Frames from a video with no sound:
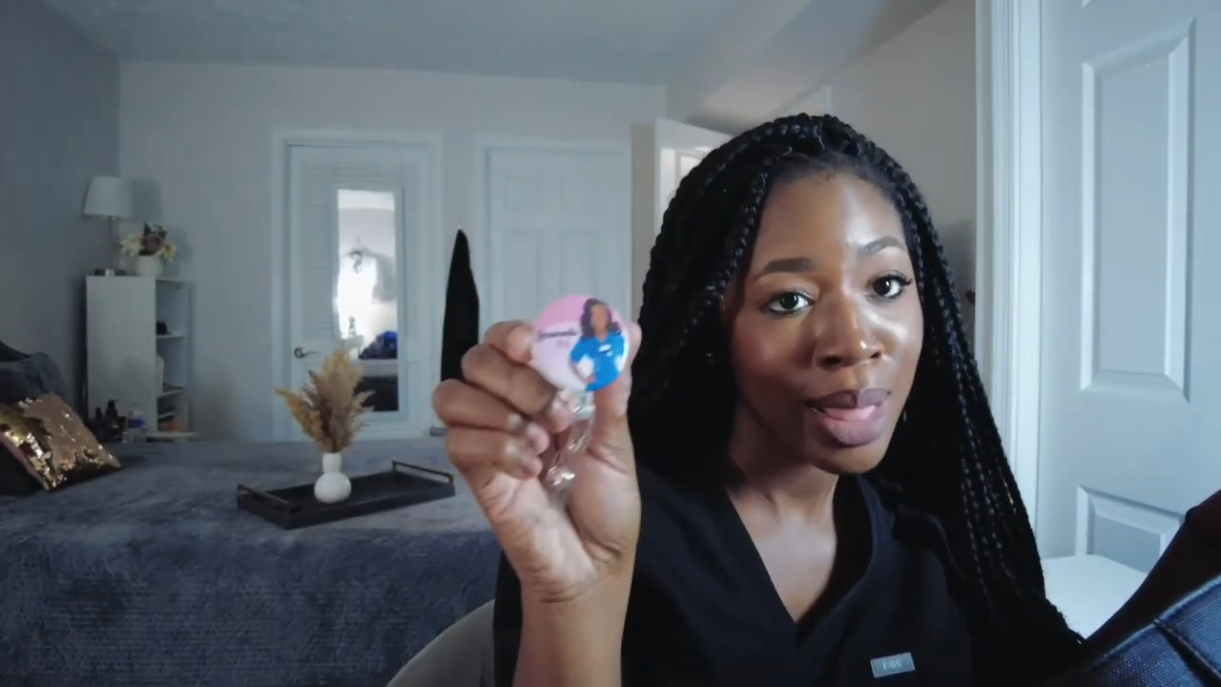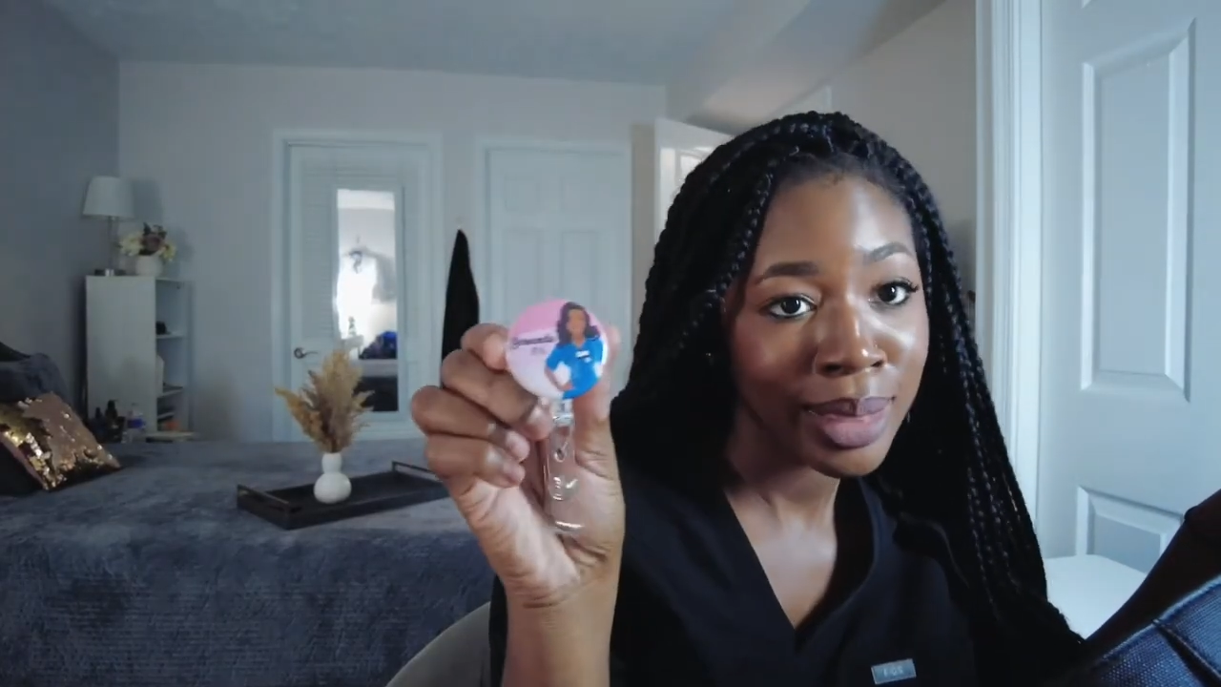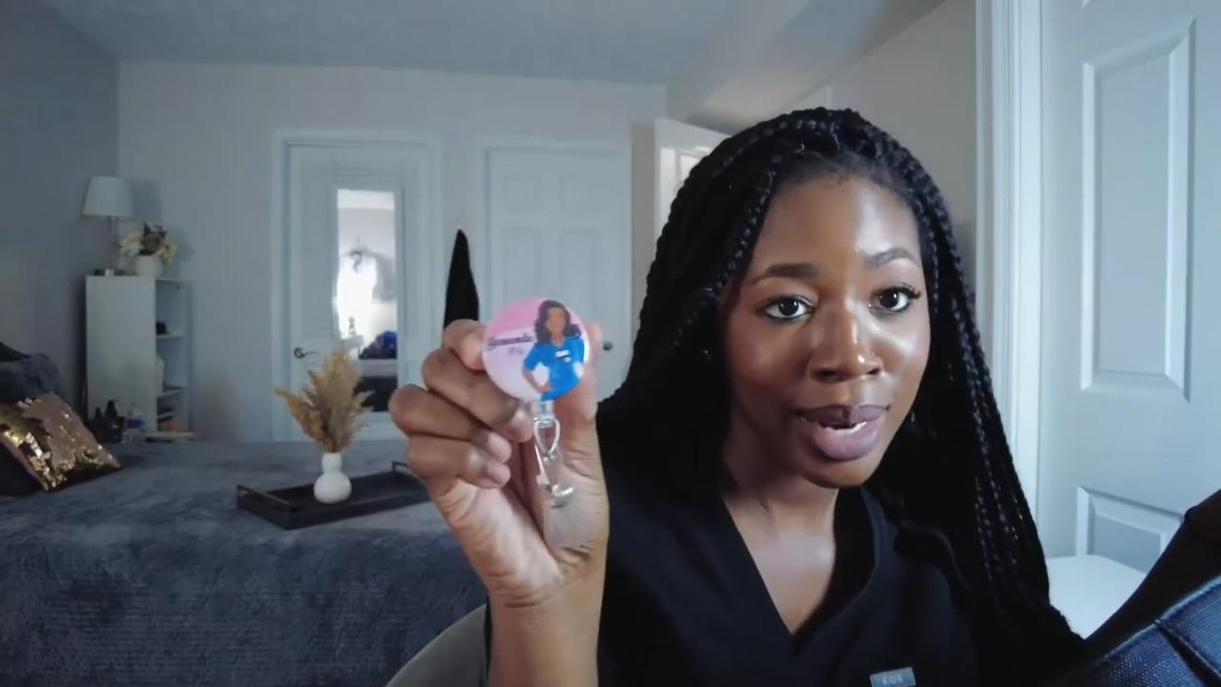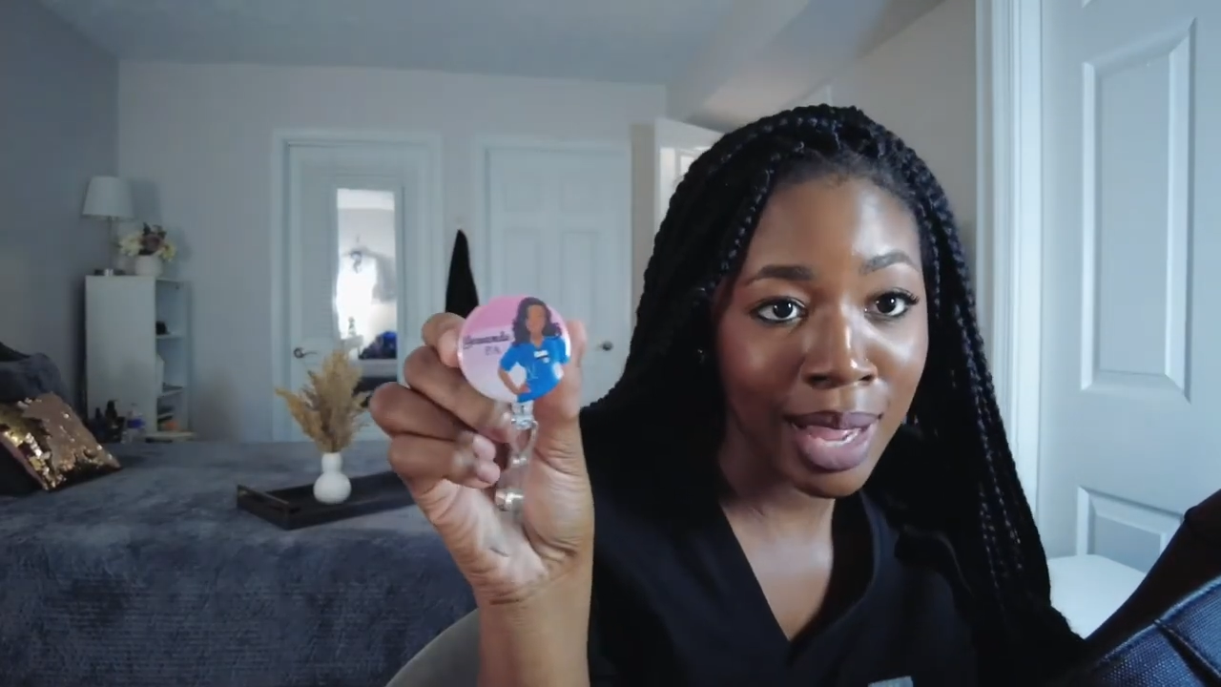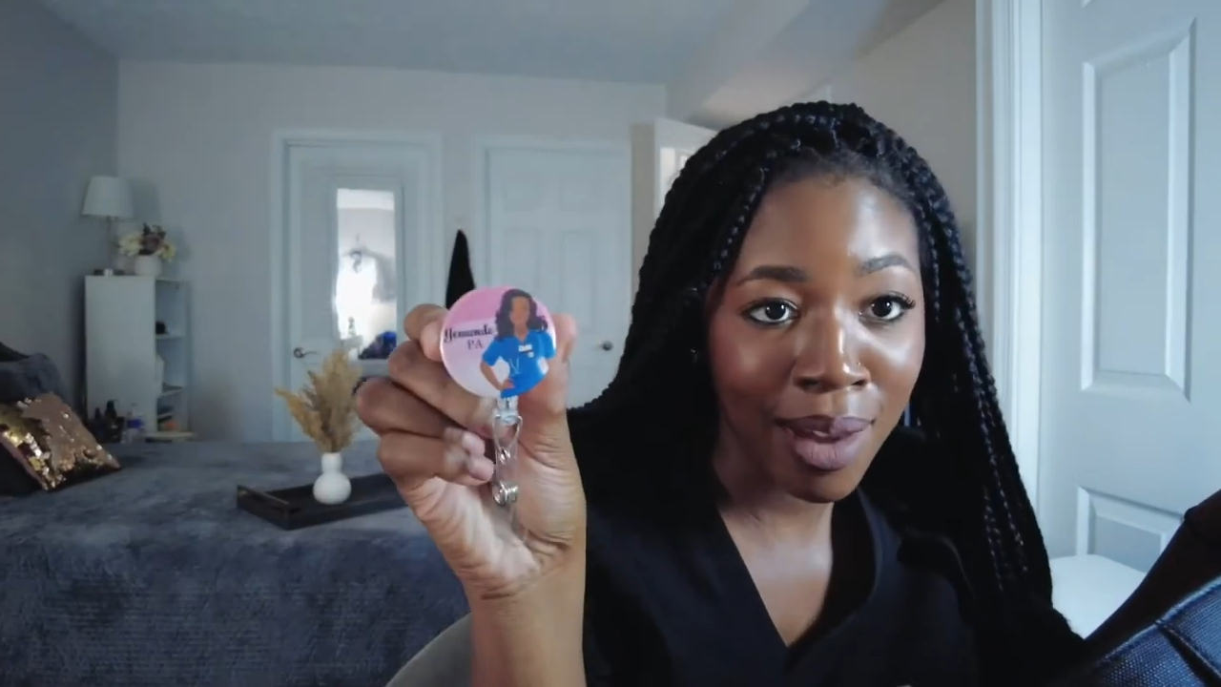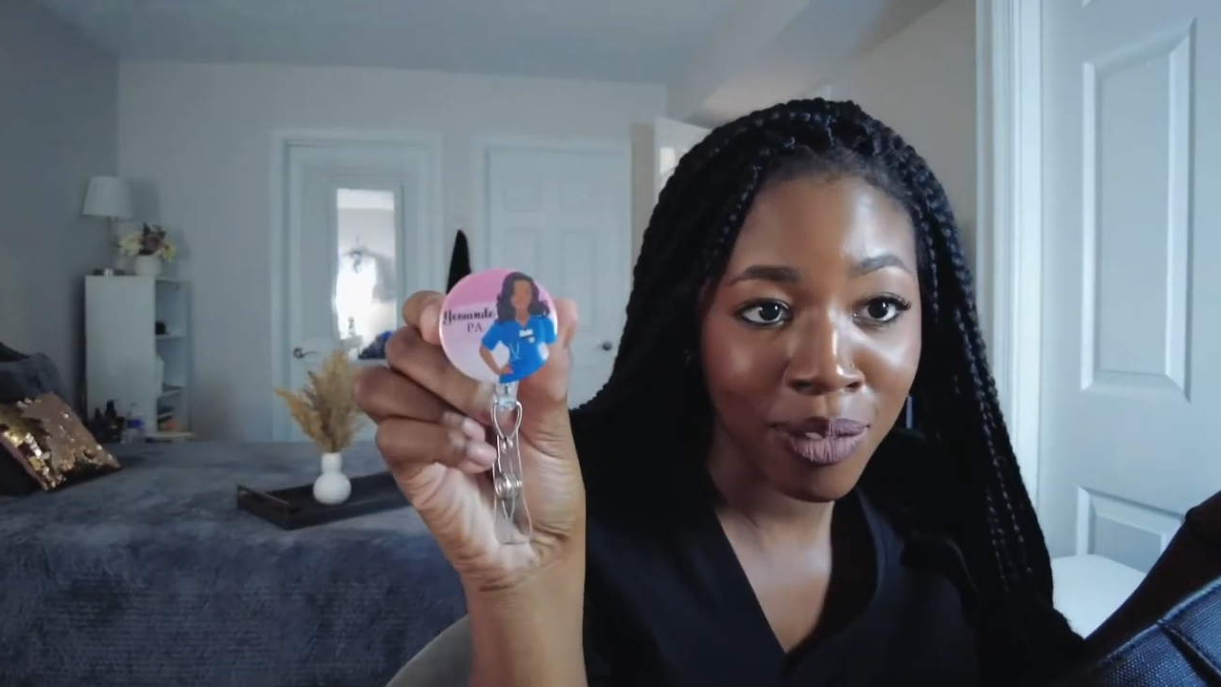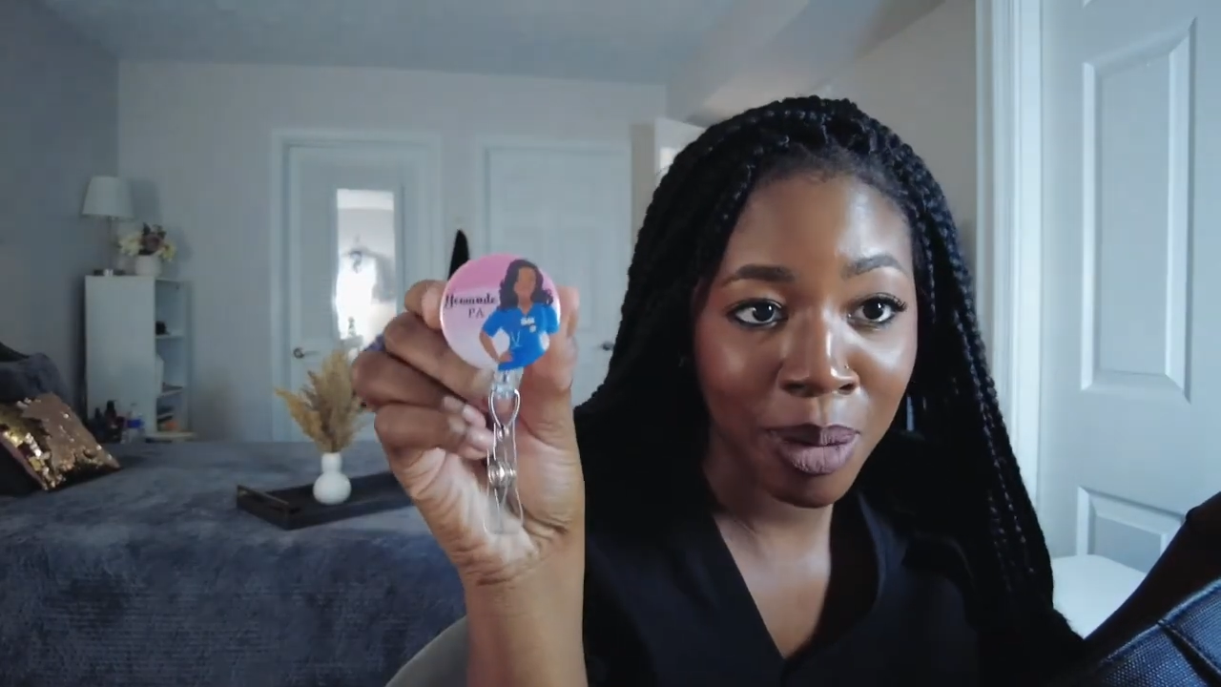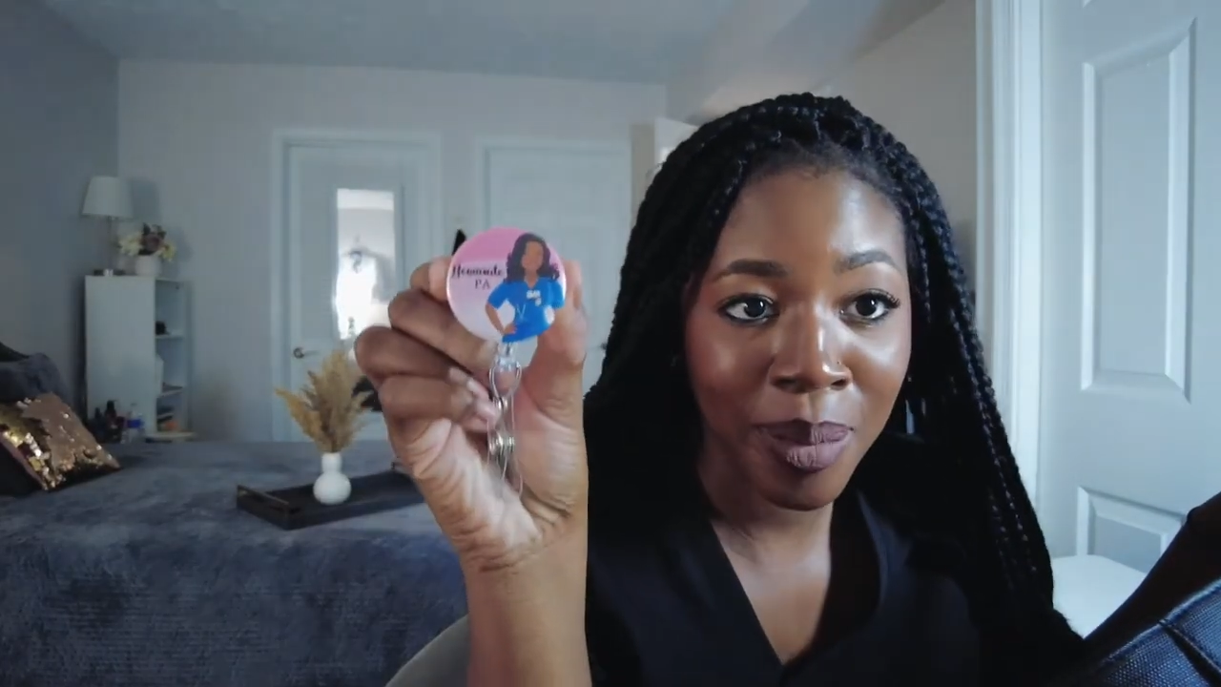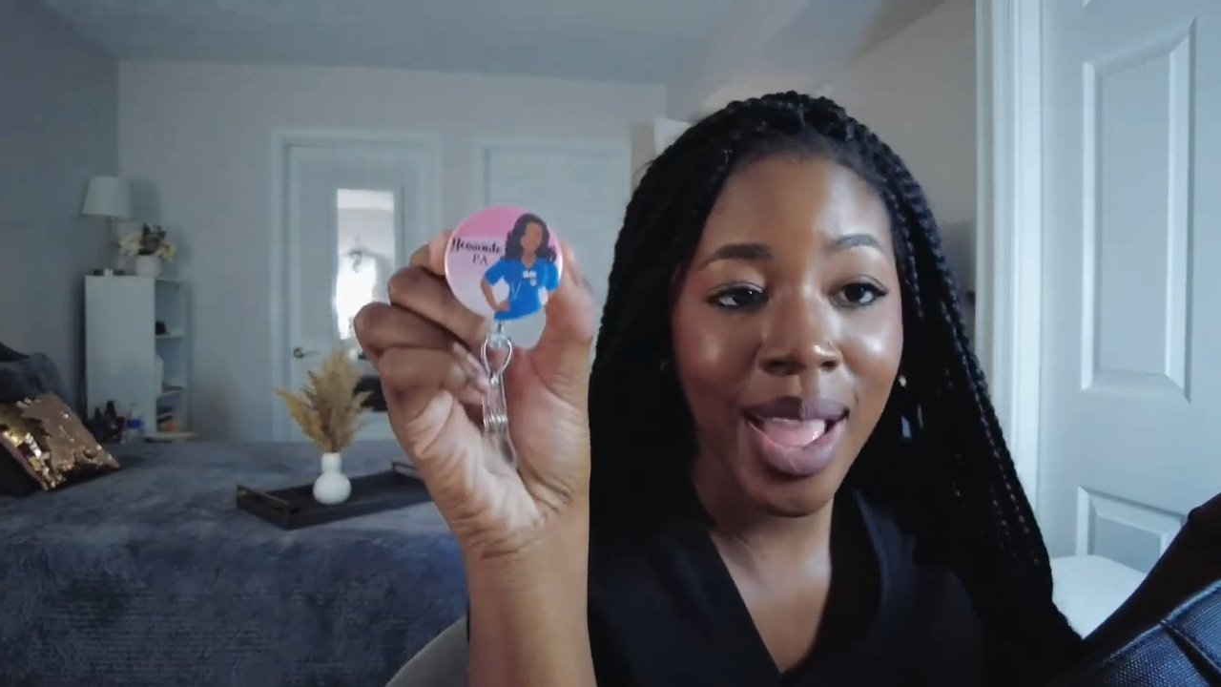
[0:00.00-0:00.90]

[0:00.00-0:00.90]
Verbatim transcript: that I got from